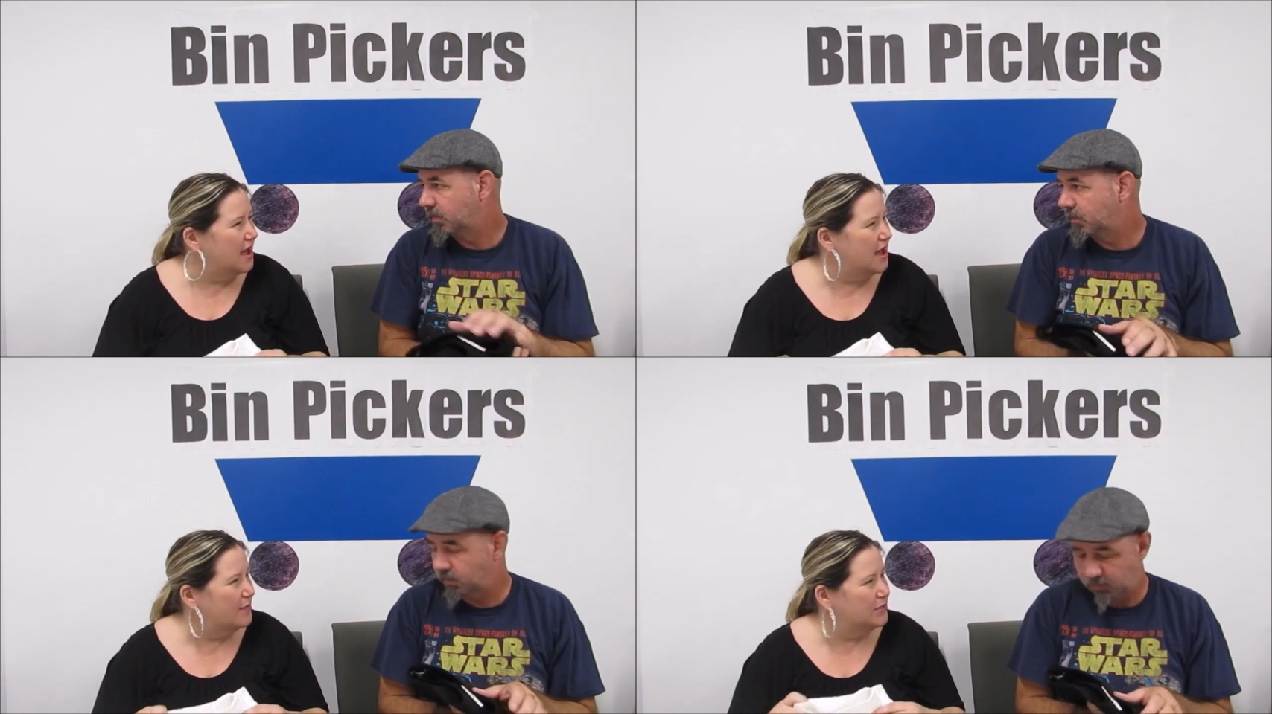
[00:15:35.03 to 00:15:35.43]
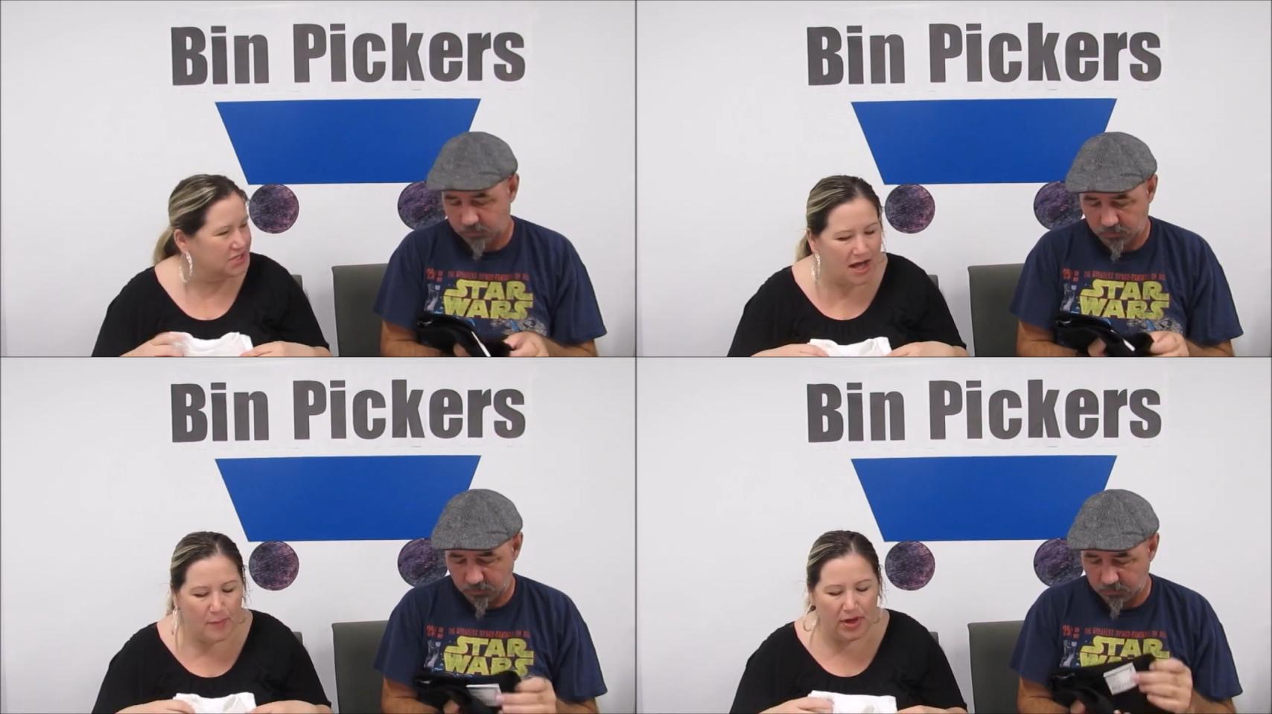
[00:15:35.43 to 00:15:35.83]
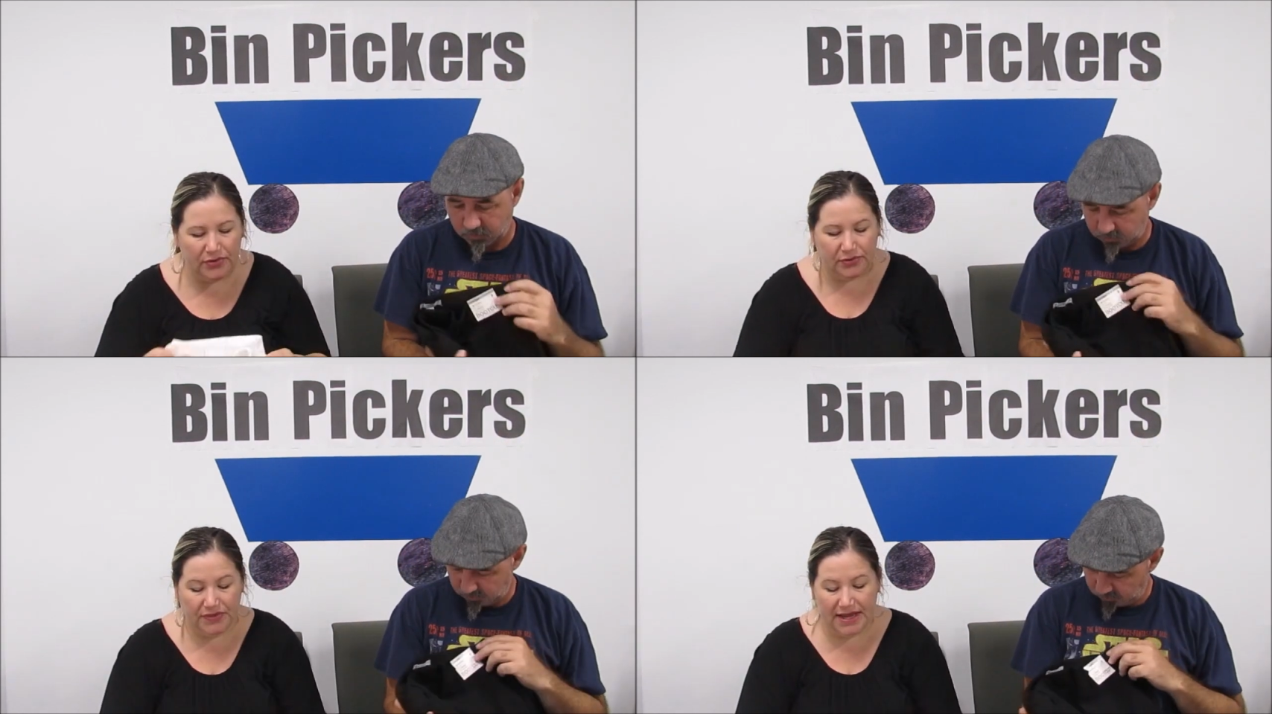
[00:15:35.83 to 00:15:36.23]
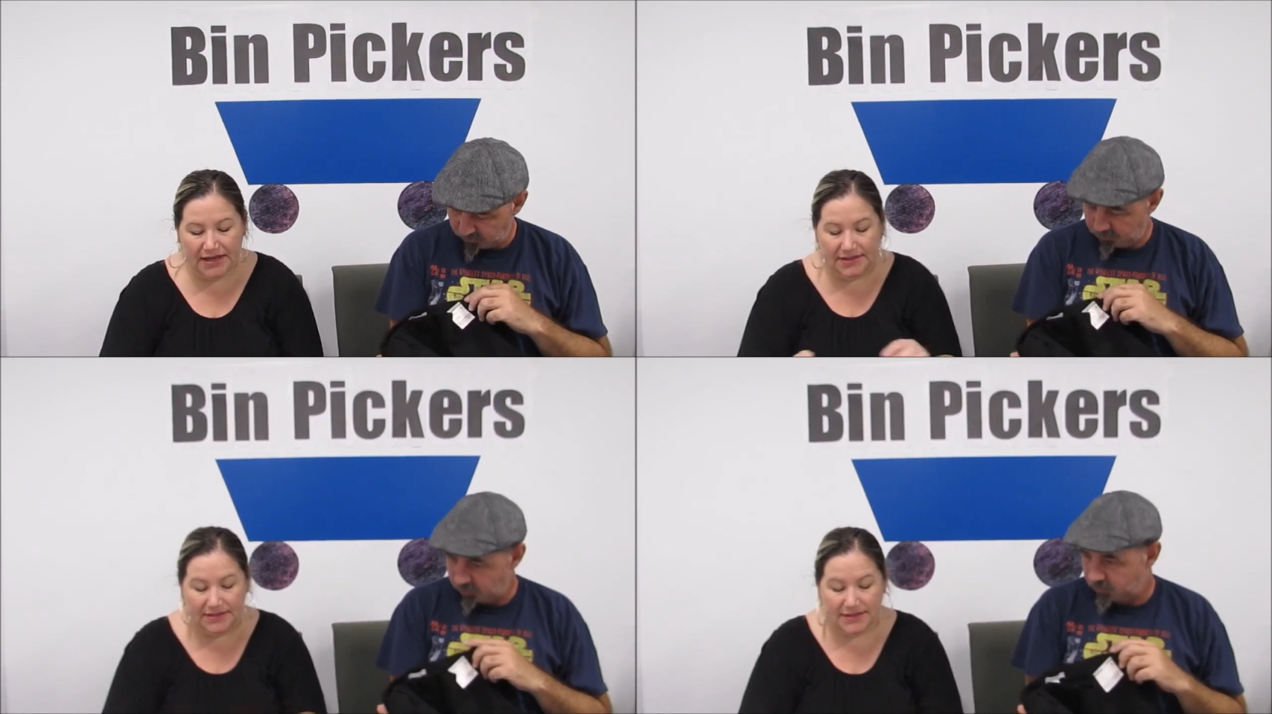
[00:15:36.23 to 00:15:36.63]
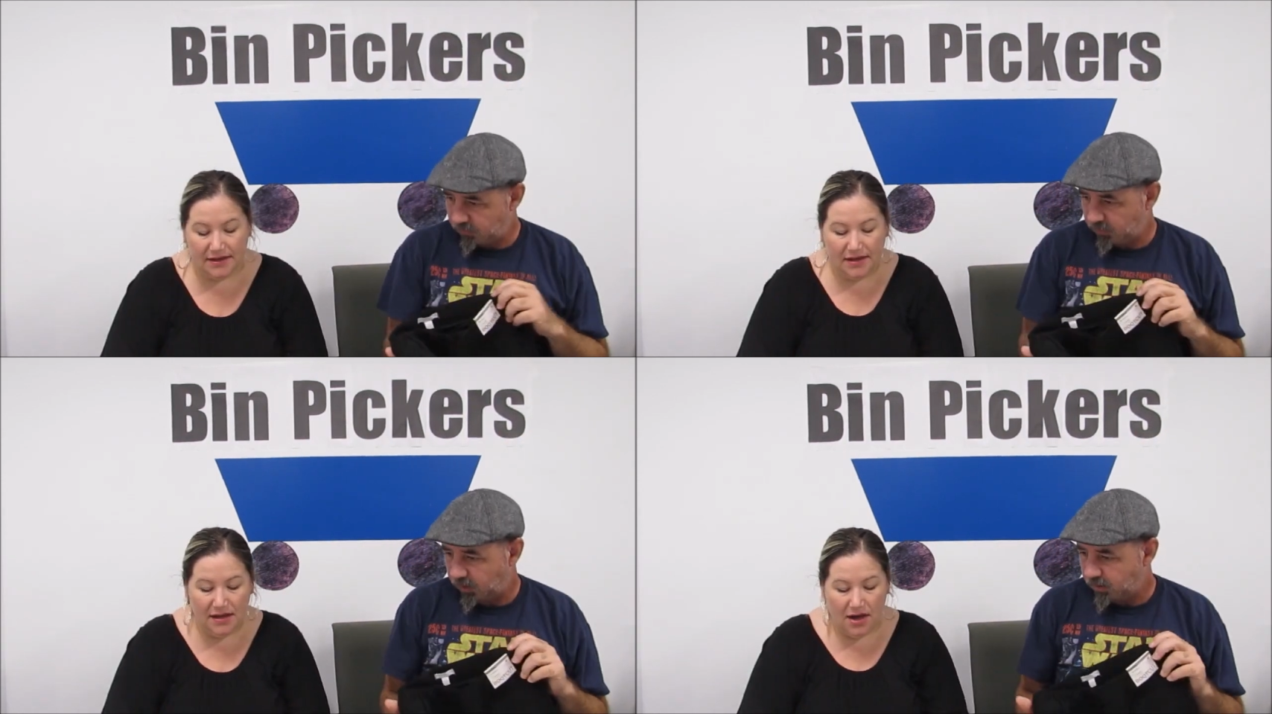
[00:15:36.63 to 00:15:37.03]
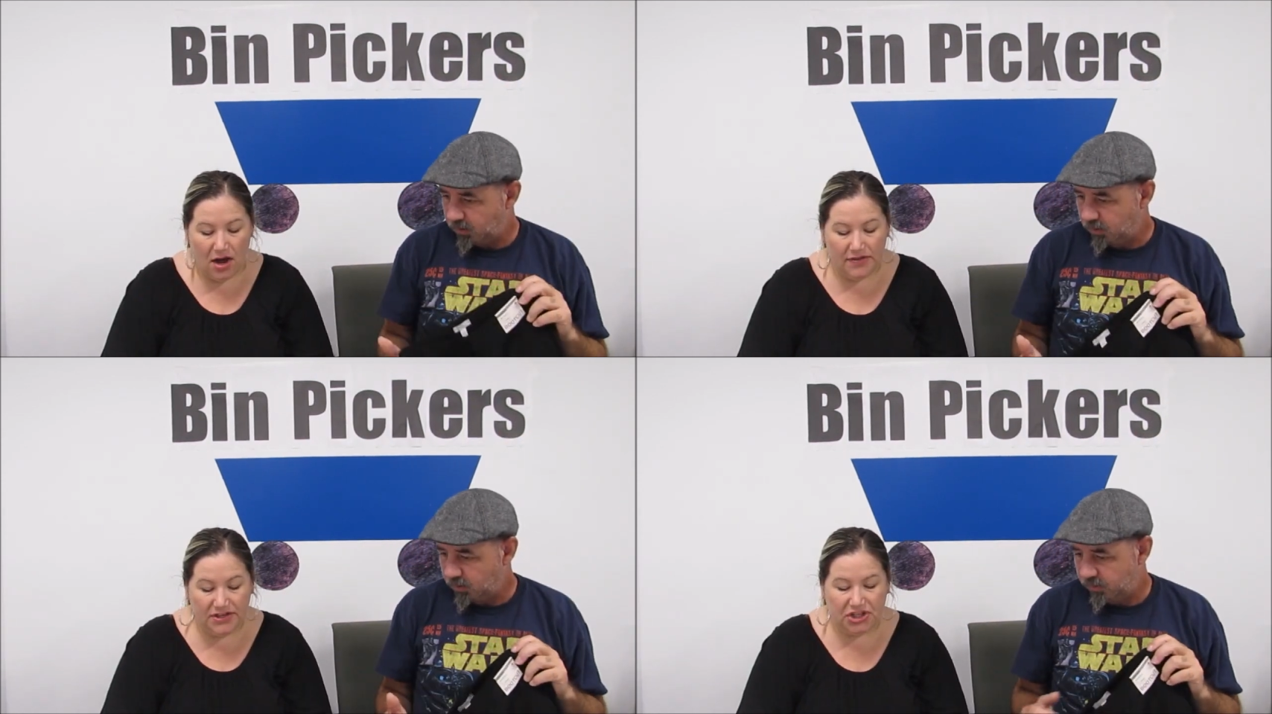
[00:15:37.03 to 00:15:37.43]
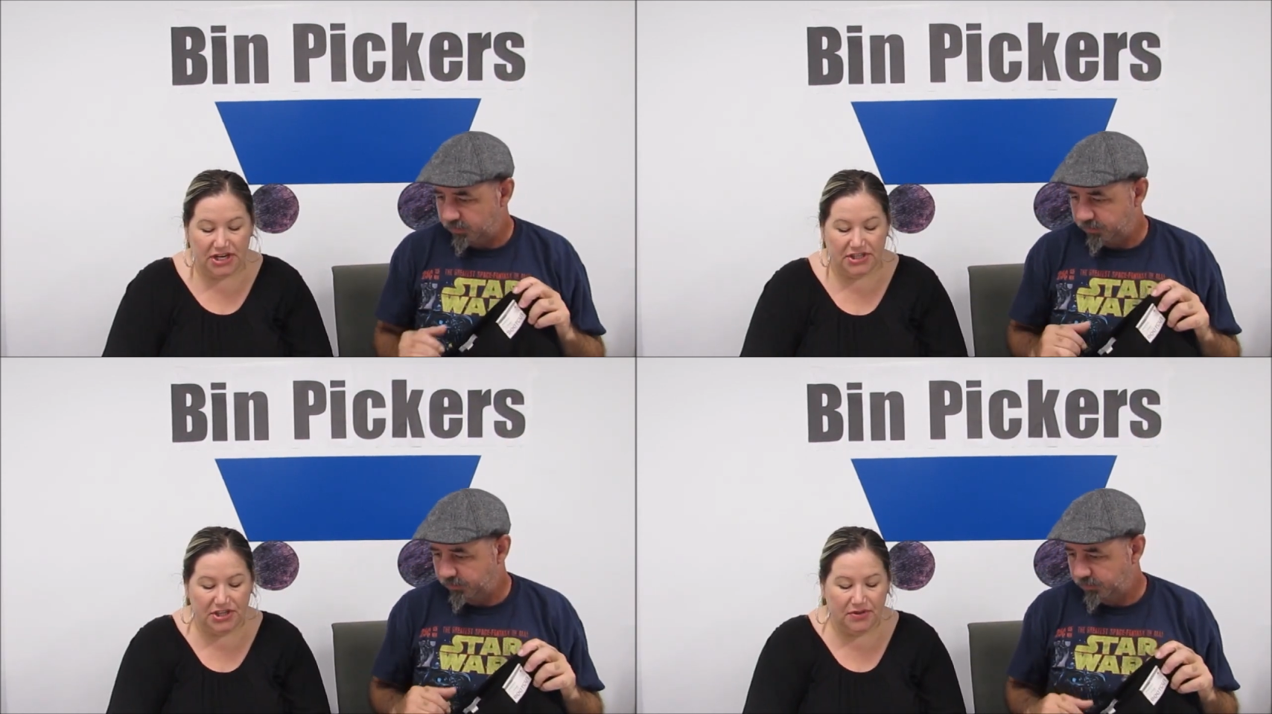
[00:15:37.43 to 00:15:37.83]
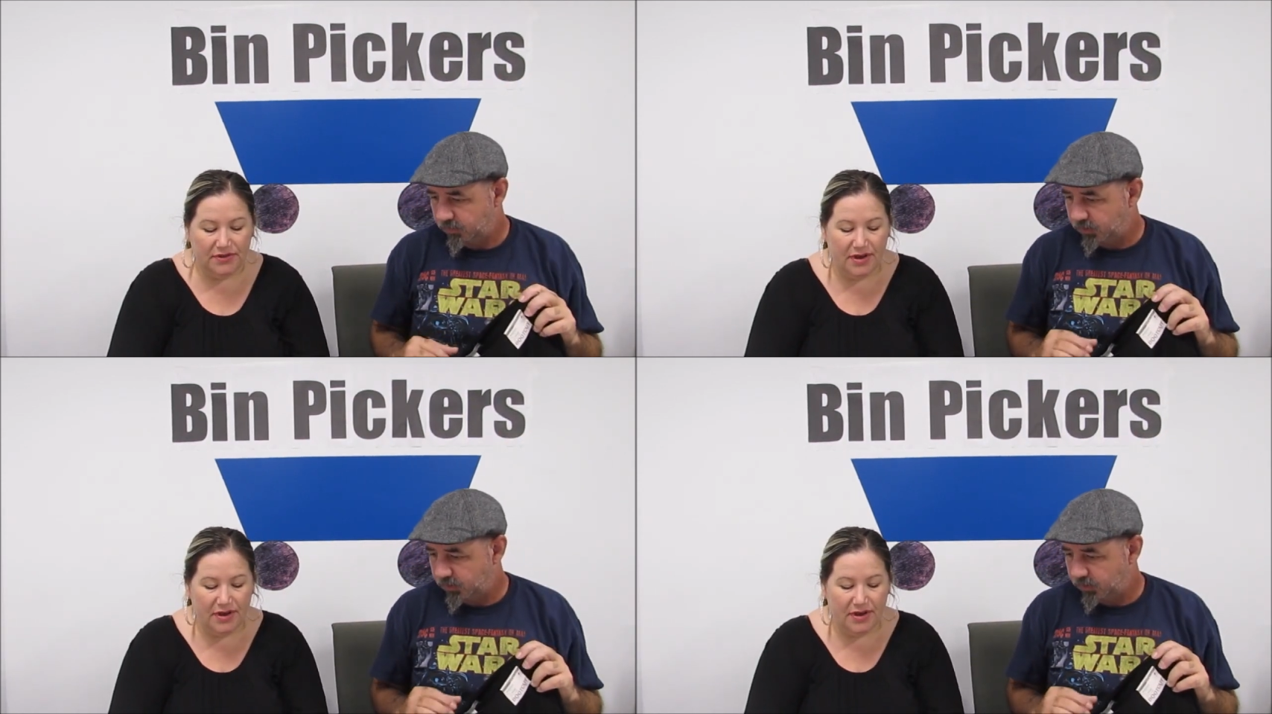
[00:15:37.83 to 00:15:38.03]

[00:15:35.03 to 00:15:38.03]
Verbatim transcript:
Speaker 1: Um, there's a couple other things on the J. Jill.